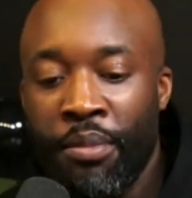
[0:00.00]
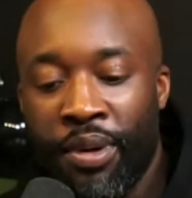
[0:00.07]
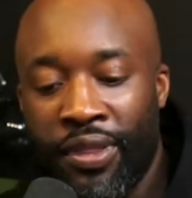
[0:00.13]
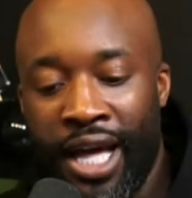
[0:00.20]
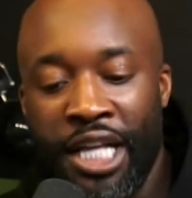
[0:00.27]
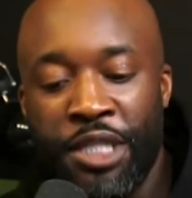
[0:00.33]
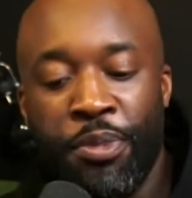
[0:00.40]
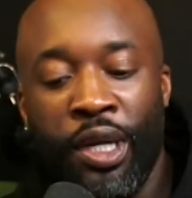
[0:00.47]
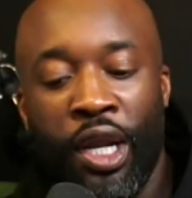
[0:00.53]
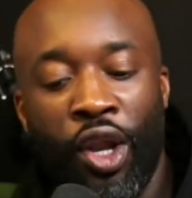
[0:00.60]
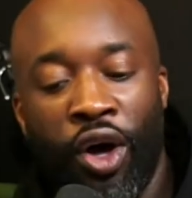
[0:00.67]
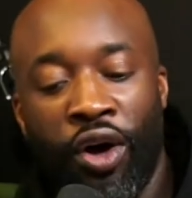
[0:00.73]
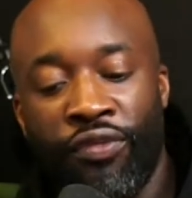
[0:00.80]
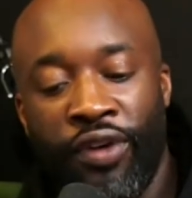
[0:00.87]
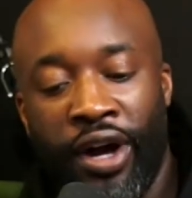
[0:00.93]
But there has been a lot
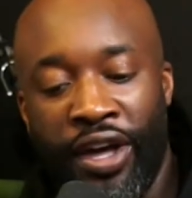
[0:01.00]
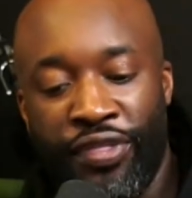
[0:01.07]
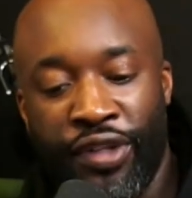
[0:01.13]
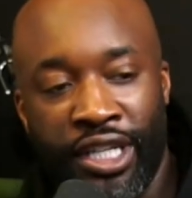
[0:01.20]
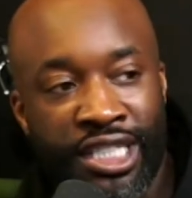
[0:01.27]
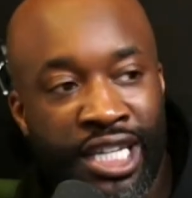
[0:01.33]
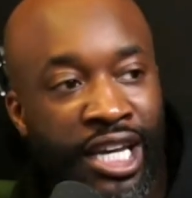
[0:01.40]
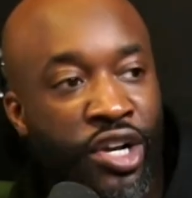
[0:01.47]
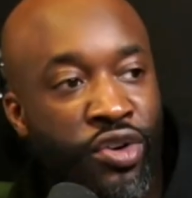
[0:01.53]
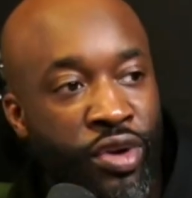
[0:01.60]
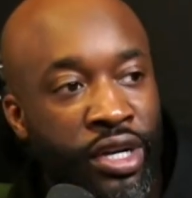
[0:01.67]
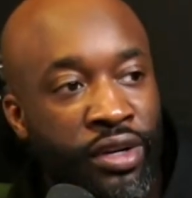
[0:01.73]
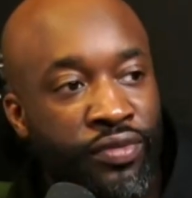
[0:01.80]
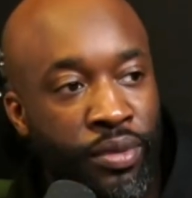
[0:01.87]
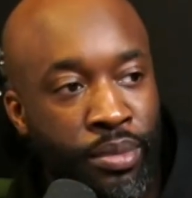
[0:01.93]
of, I think,
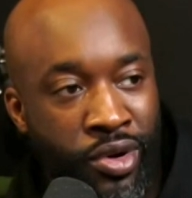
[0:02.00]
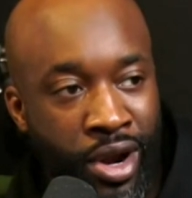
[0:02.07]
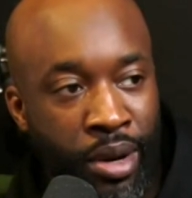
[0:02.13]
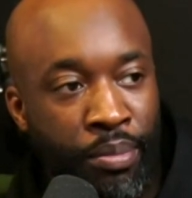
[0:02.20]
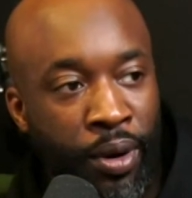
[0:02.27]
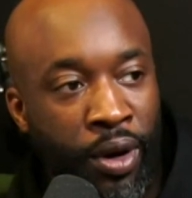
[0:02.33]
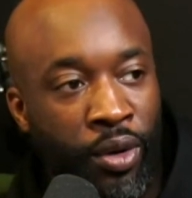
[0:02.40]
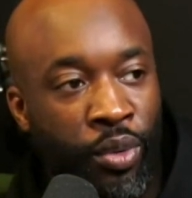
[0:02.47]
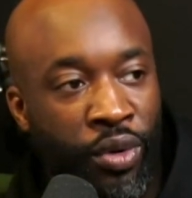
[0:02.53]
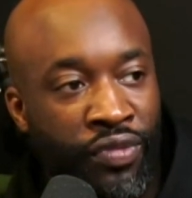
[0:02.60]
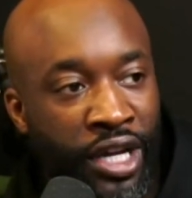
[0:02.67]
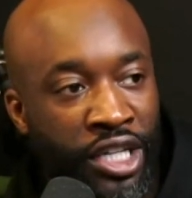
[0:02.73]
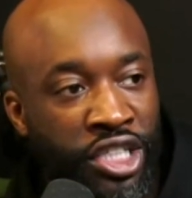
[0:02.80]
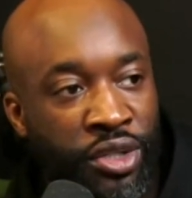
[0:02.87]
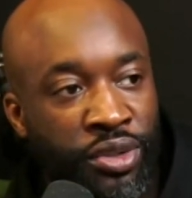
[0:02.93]
tinkering from Graham Potter with
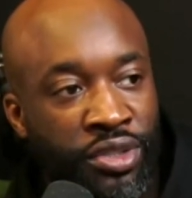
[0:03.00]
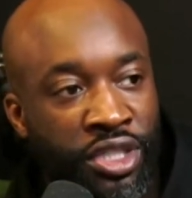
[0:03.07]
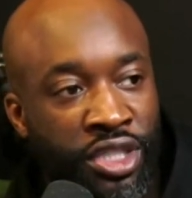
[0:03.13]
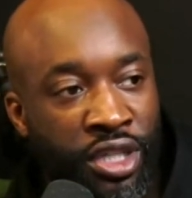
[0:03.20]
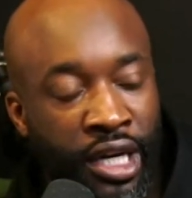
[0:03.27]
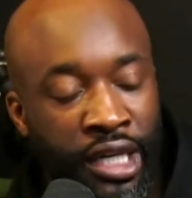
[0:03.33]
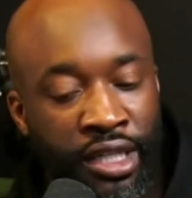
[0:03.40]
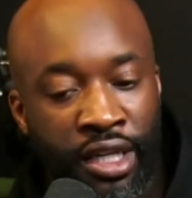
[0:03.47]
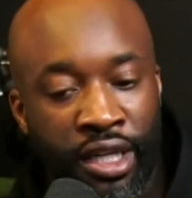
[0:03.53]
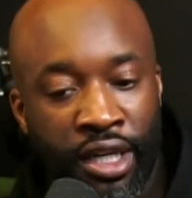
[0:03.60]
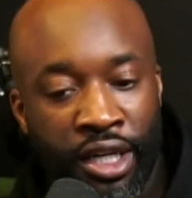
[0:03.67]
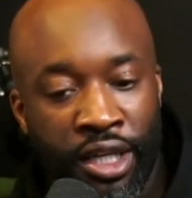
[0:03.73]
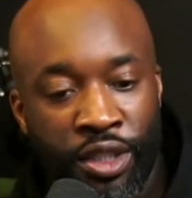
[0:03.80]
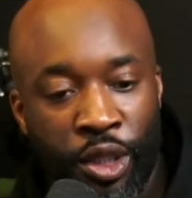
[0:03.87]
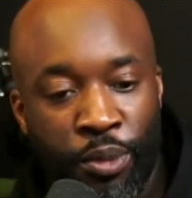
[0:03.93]
that Chelsea side,
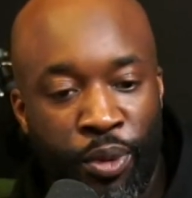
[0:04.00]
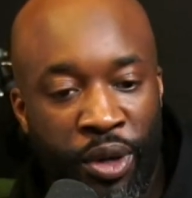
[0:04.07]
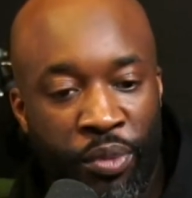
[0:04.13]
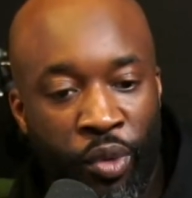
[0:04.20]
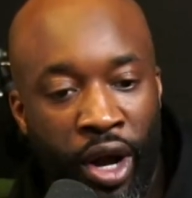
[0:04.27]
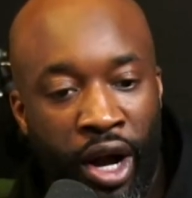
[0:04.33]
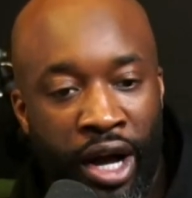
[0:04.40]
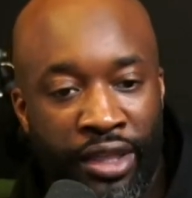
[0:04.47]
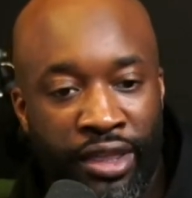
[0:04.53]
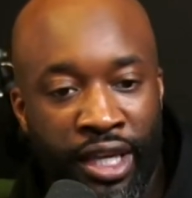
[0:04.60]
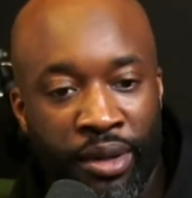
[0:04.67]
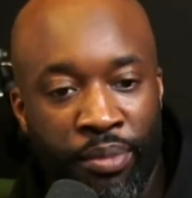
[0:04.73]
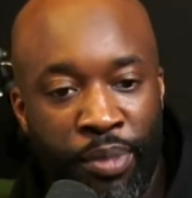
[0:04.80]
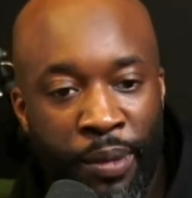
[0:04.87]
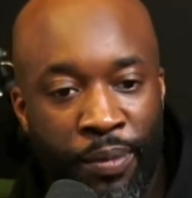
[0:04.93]
to the point where I
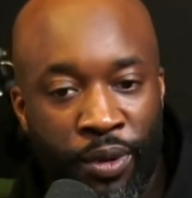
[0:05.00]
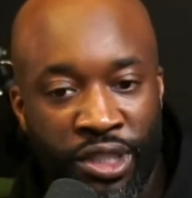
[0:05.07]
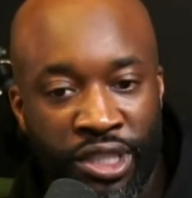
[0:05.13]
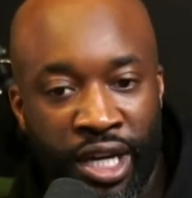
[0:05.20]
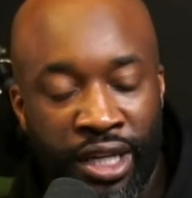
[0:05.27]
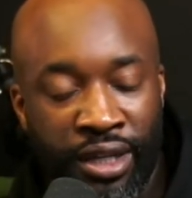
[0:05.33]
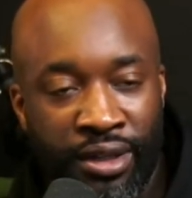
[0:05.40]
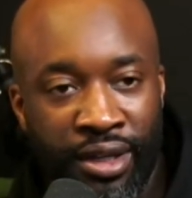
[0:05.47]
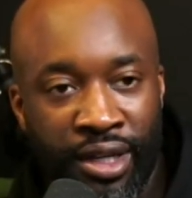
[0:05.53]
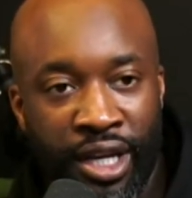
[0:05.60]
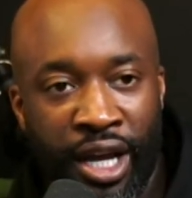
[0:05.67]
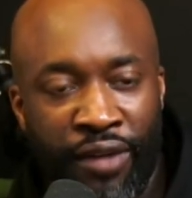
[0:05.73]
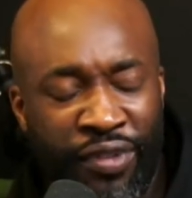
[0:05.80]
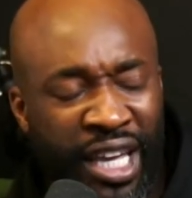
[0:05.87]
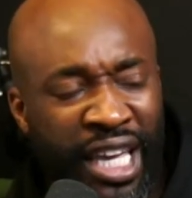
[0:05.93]
think people are
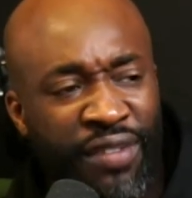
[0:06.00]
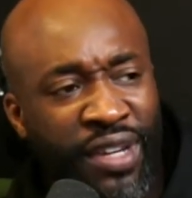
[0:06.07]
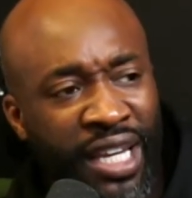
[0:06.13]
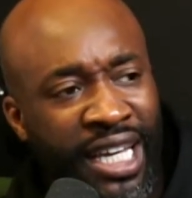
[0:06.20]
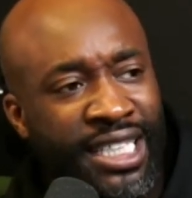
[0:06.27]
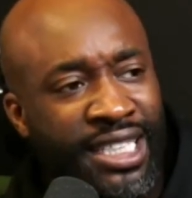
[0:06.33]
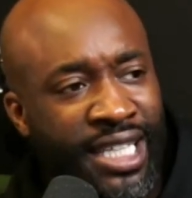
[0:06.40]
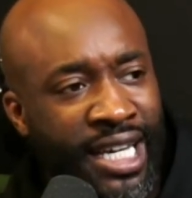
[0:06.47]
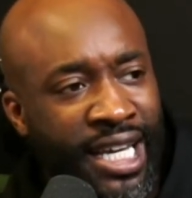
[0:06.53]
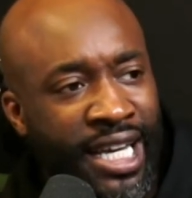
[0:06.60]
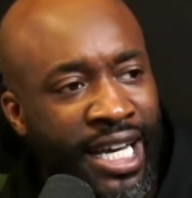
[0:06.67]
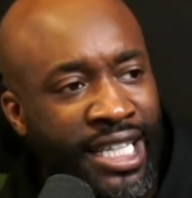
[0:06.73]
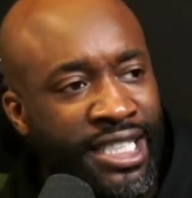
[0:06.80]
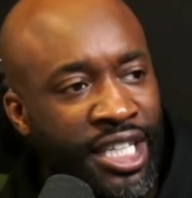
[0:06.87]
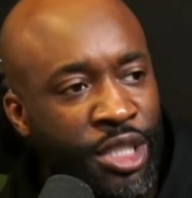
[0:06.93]
I think even he's
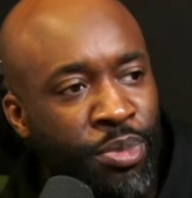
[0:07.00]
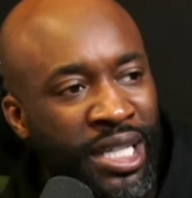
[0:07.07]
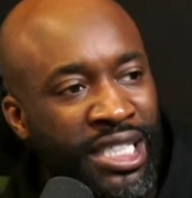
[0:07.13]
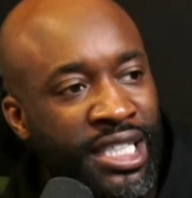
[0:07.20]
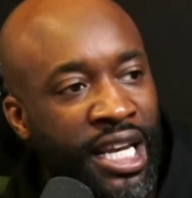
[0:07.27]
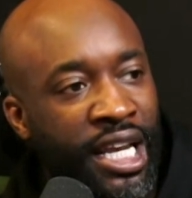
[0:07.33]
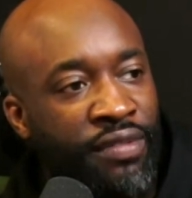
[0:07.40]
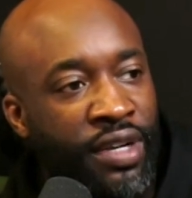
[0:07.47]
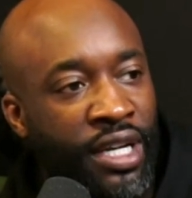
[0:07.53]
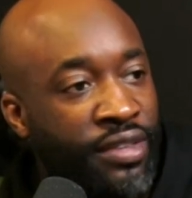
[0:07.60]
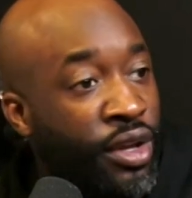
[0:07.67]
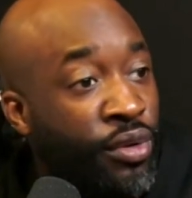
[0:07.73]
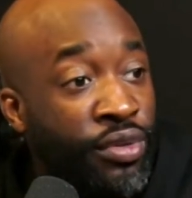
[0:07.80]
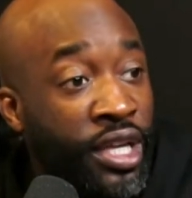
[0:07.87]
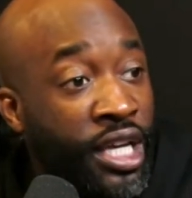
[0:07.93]
second-guessing his best 11. I
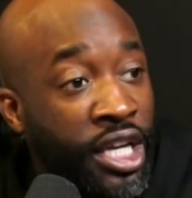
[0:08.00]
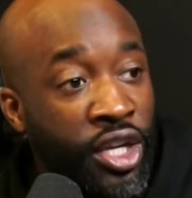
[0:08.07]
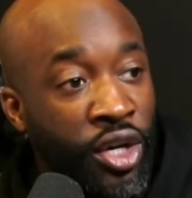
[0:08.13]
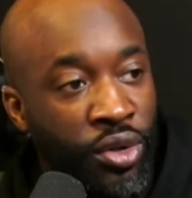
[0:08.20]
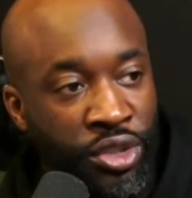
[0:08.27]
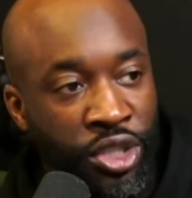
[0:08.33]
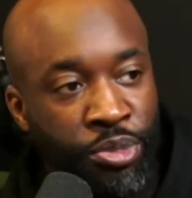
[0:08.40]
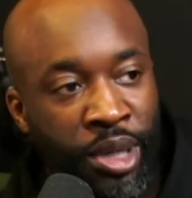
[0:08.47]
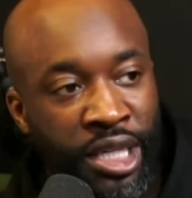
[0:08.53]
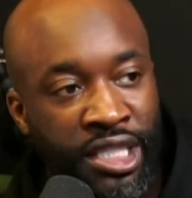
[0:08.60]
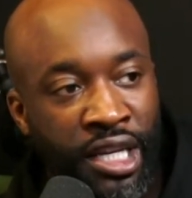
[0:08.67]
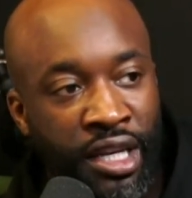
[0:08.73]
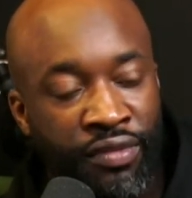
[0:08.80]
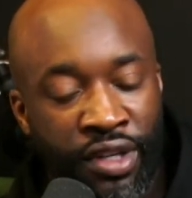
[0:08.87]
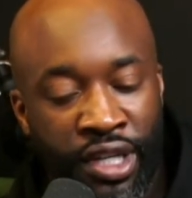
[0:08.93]
don't think he knows his best
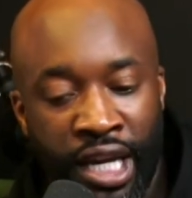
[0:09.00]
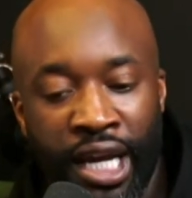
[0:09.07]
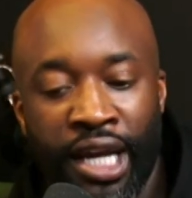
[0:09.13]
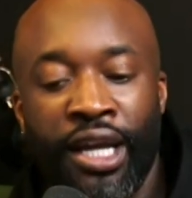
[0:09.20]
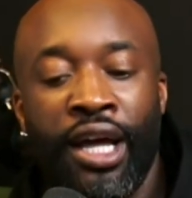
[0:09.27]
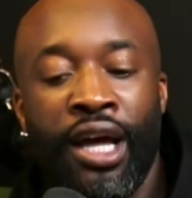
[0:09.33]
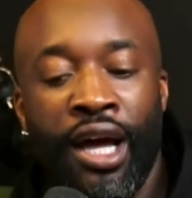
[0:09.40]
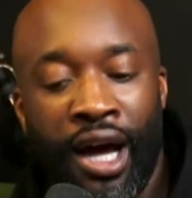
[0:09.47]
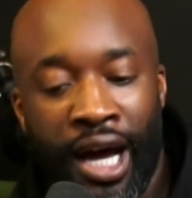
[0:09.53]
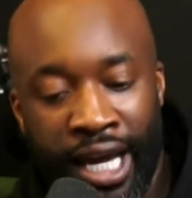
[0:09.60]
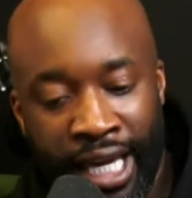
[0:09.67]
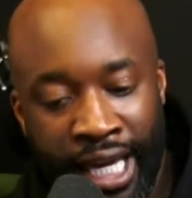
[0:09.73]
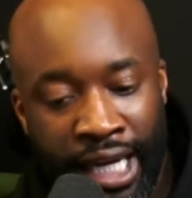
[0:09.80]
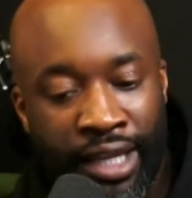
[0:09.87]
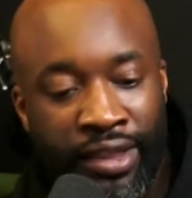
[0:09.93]
11 yet. I
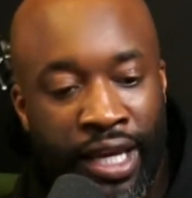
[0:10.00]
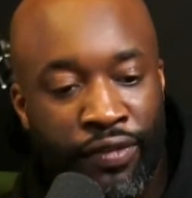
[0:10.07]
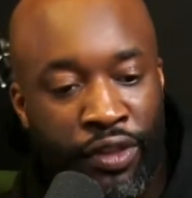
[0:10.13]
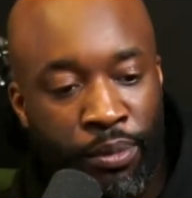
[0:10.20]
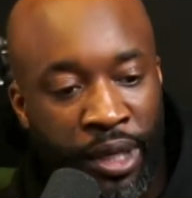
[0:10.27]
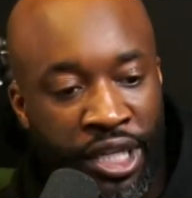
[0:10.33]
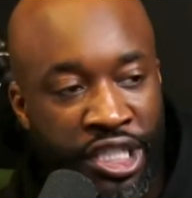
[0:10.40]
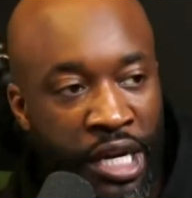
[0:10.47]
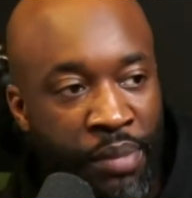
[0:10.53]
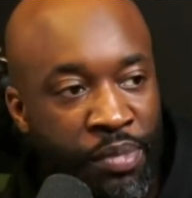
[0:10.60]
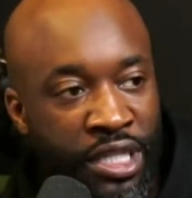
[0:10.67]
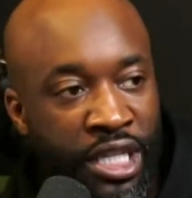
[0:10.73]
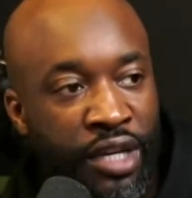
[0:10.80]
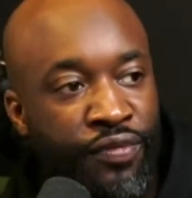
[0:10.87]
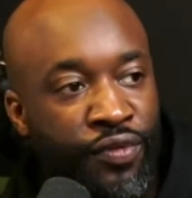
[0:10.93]
get it. They have to play
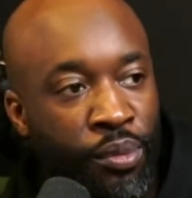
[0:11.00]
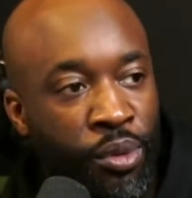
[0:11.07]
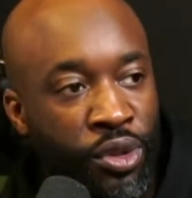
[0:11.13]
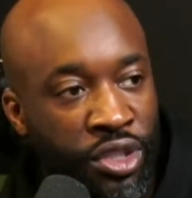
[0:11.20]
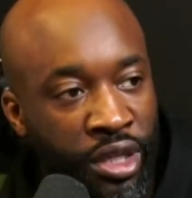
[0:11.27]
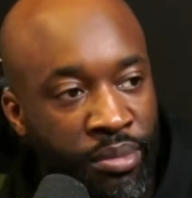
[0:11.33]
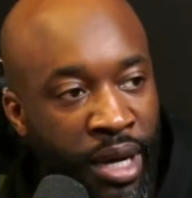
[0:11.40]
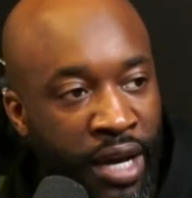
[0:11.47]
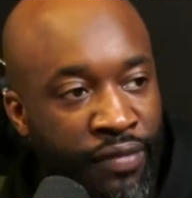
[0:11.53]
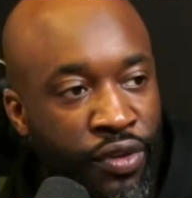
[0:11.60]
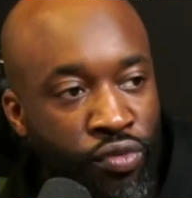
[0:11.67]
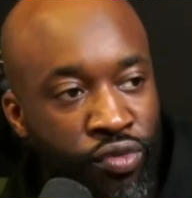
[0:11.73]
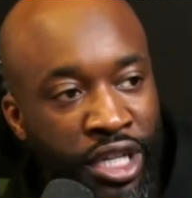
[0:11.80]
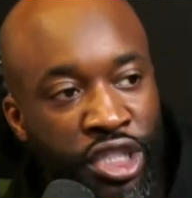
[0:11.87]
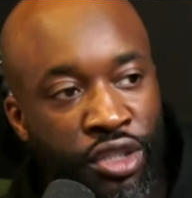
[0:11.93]
Champions League football, so he might have to
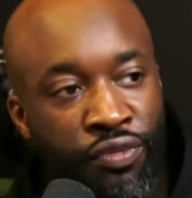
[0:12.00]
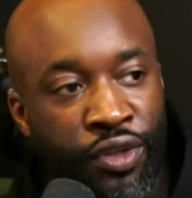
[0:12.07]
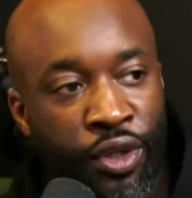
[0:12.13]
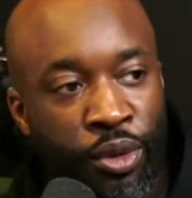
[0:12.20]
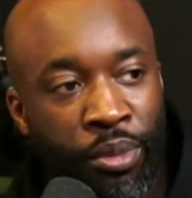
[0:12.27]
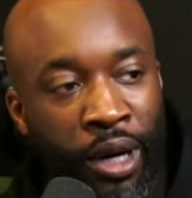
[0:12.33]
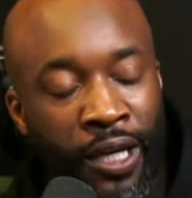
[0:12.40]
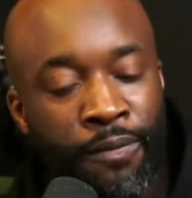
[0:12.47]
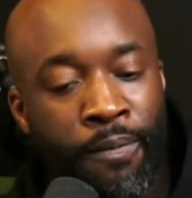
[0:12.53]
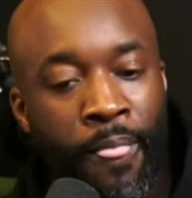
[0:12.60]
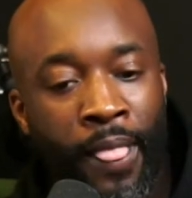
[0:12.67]
rest a few. But